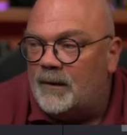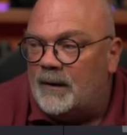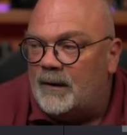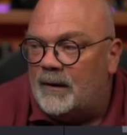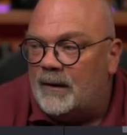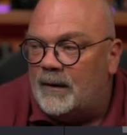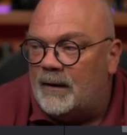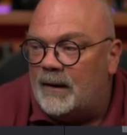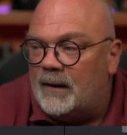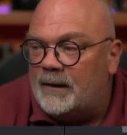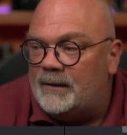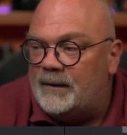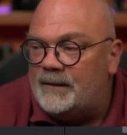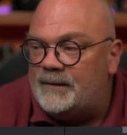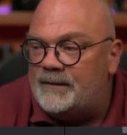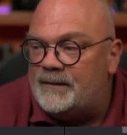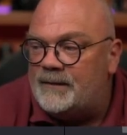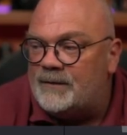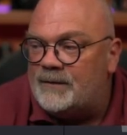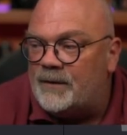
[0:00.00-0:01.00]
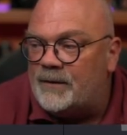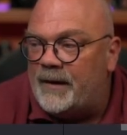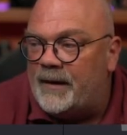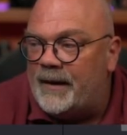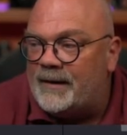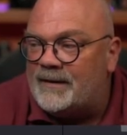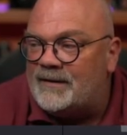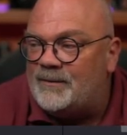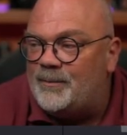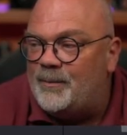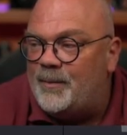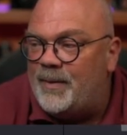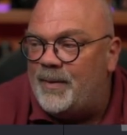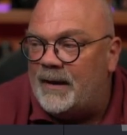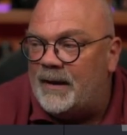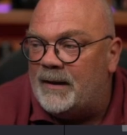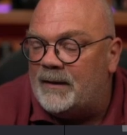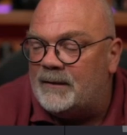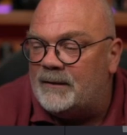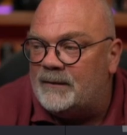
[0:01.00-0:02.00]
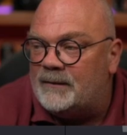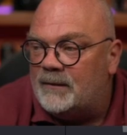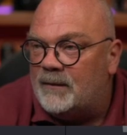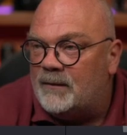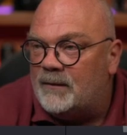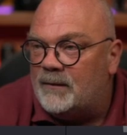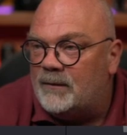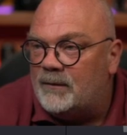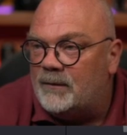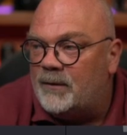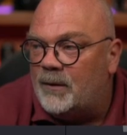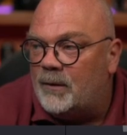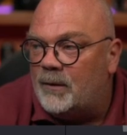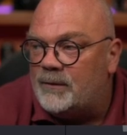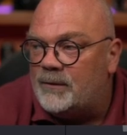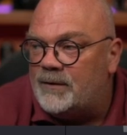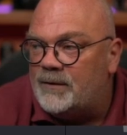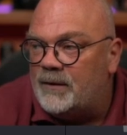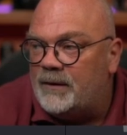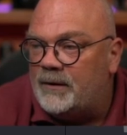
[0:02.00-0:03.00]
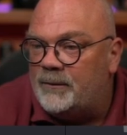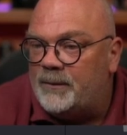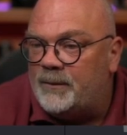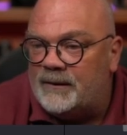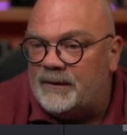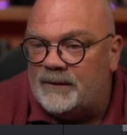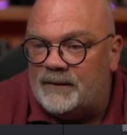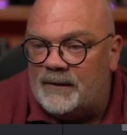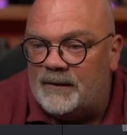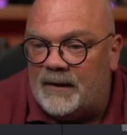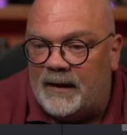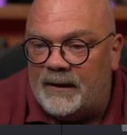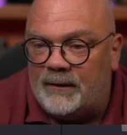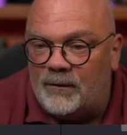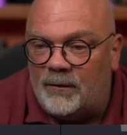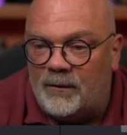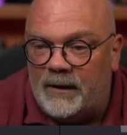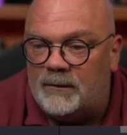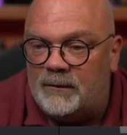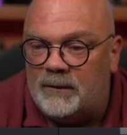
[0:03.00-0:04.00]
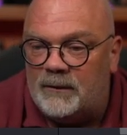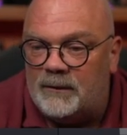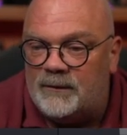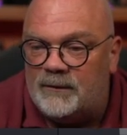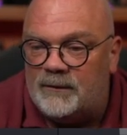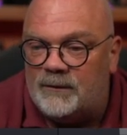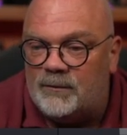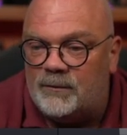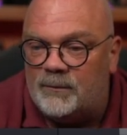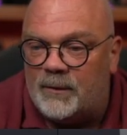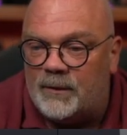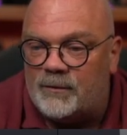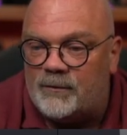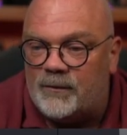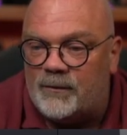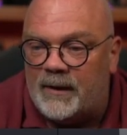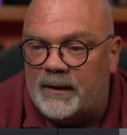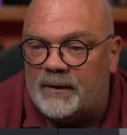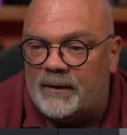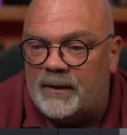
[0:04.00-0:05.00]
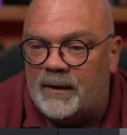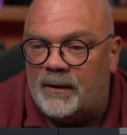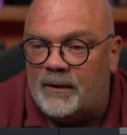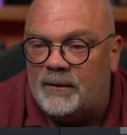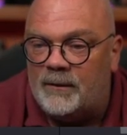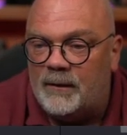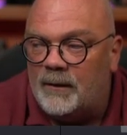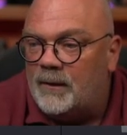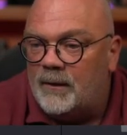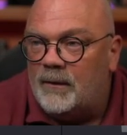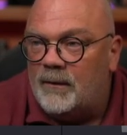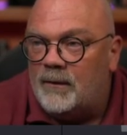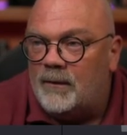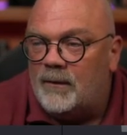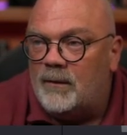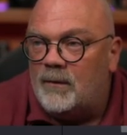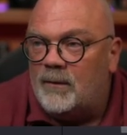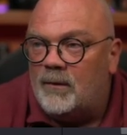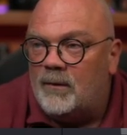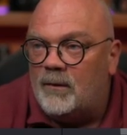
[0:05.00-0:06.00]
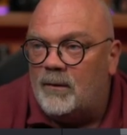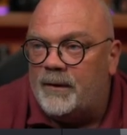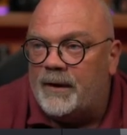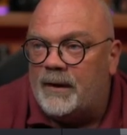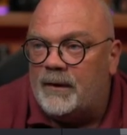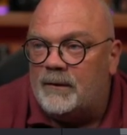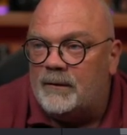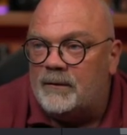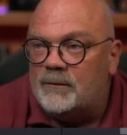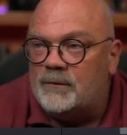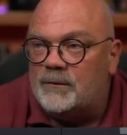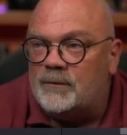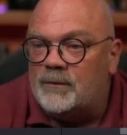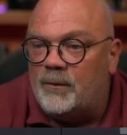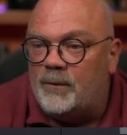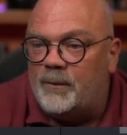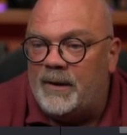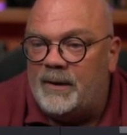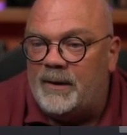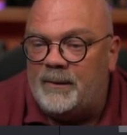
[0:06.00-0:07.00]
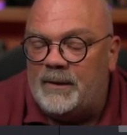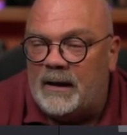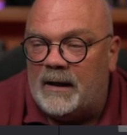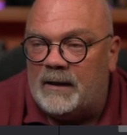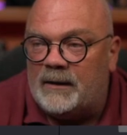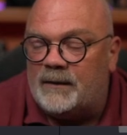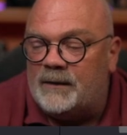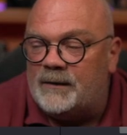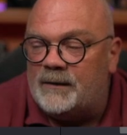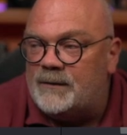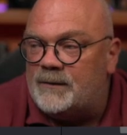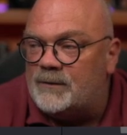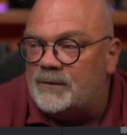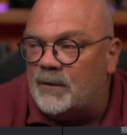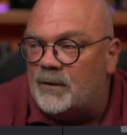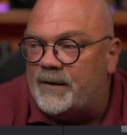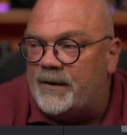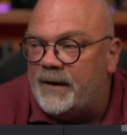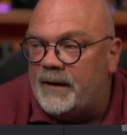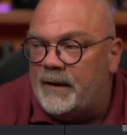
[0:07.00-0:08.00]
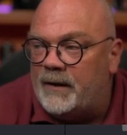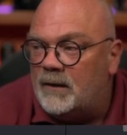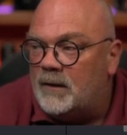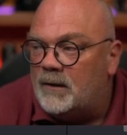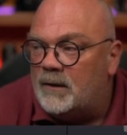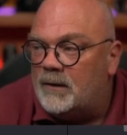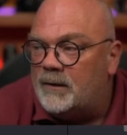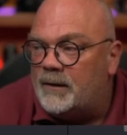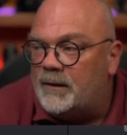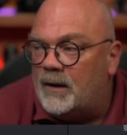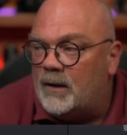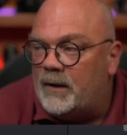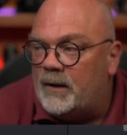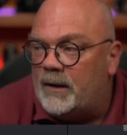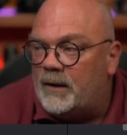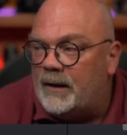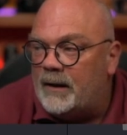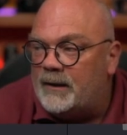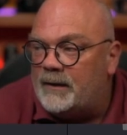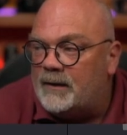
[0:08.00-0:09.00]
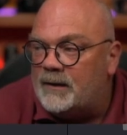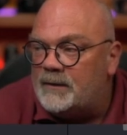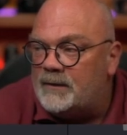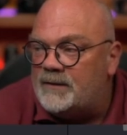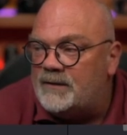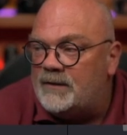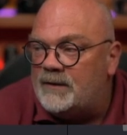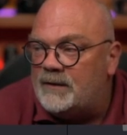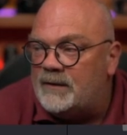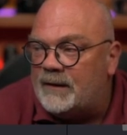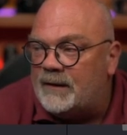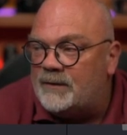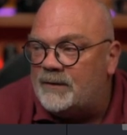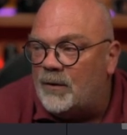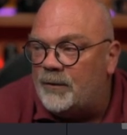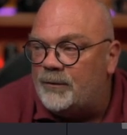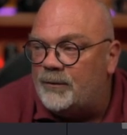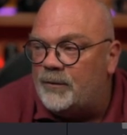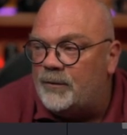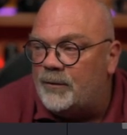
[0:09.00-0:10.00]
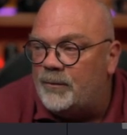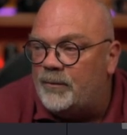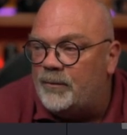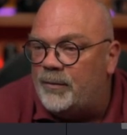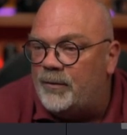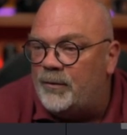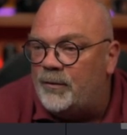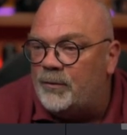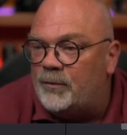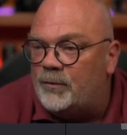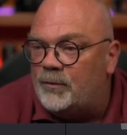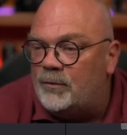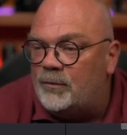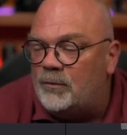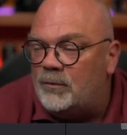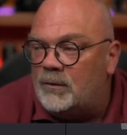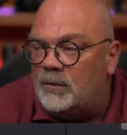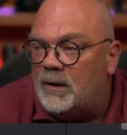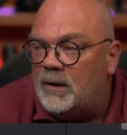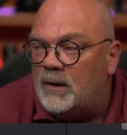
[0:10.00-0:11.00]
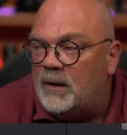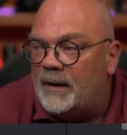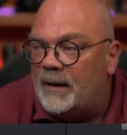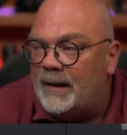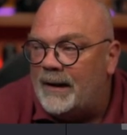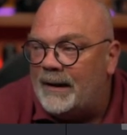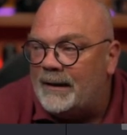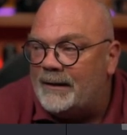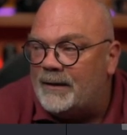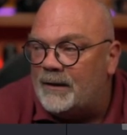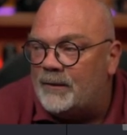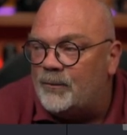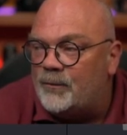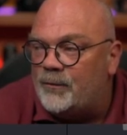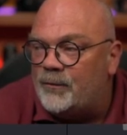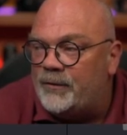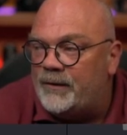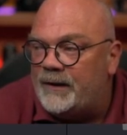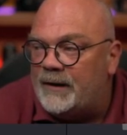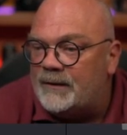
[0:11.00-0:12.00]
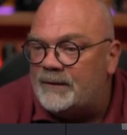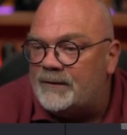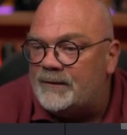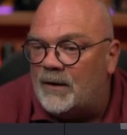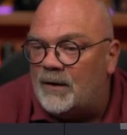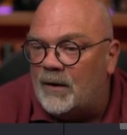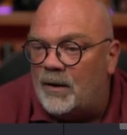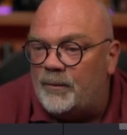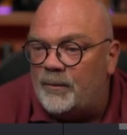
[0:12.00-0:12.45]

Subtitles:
And this is gonna expand those a little bit. I don't like it's too much right now. Okay, so maybe like this is okay. Now I can see that on the blue, I can bring it up